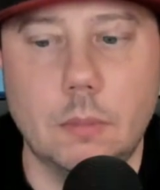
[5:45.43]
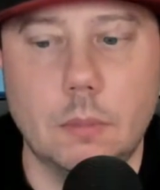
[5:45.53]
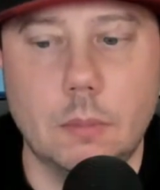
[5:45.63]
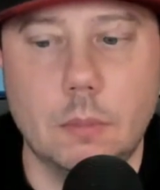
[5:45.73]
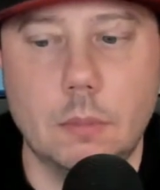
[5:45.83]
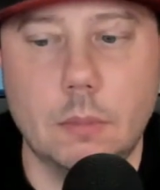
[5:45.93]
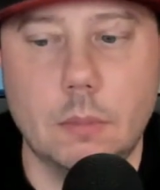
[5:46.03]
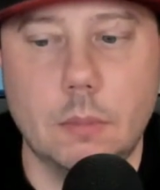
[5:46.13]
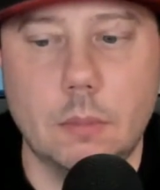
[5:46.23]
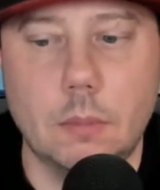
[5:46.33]

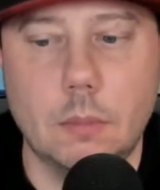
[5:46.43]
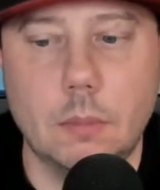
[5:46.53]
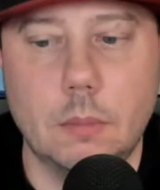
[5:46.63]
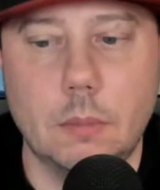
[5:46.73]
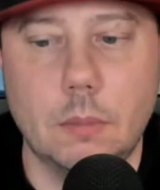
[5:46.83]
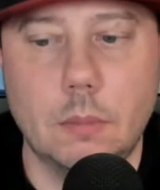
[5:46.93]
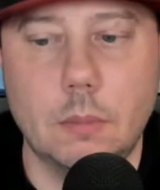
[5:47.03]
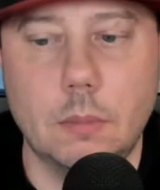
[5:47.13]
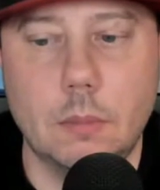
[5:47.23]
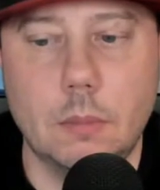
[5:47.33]

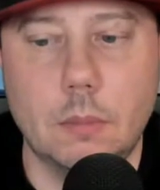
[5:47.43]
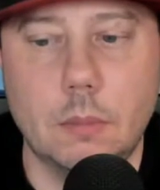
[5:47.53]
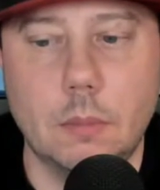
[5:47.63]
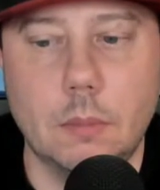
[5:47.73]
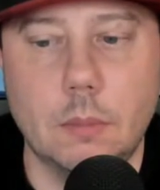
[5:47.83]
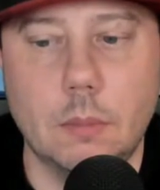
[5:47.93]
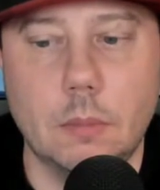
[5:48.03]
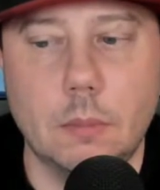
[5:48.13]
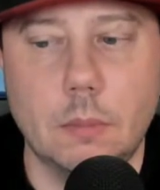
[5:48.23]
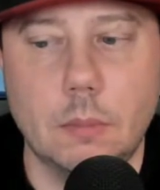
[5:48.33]

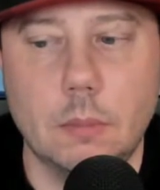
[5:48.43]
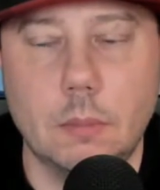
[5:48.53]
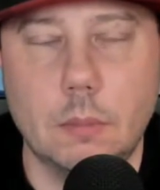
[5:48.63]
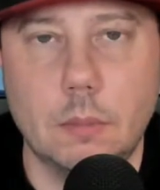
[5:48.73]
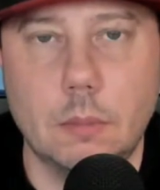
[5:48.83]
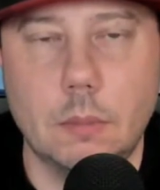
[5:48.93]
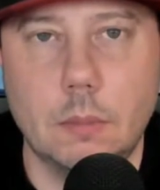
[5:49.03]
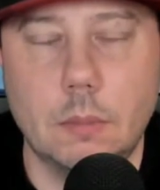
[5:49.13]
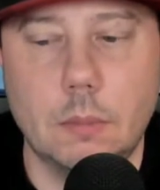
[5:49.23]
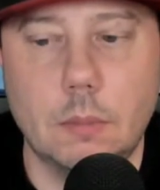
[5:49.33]

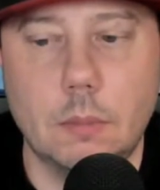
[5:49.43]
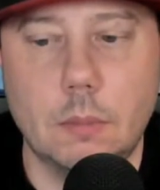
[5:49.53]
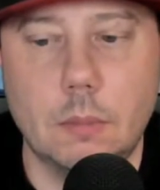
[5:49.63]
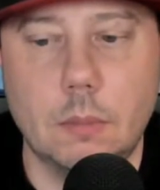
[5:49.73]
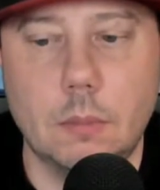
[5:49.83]
No words are spoken by the person on screen.